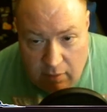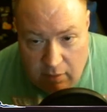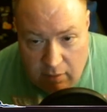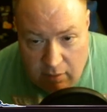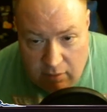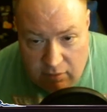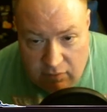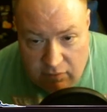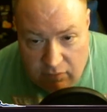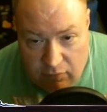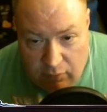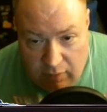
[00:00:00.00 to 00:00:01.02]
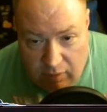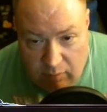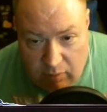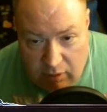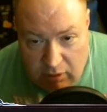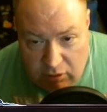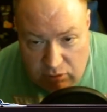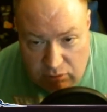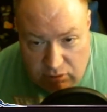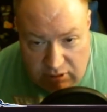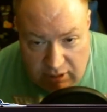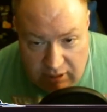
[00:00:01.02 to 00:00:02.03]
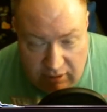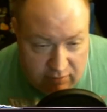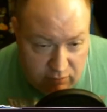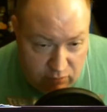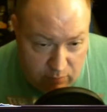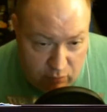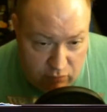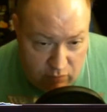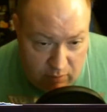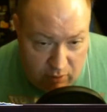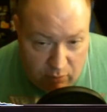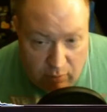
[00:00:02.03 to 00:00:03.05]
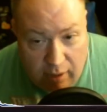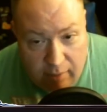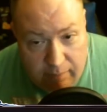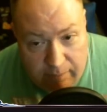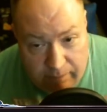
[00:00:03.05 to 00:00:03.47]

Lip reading: This is a red pitch. Looks like it's supposed to be a rare.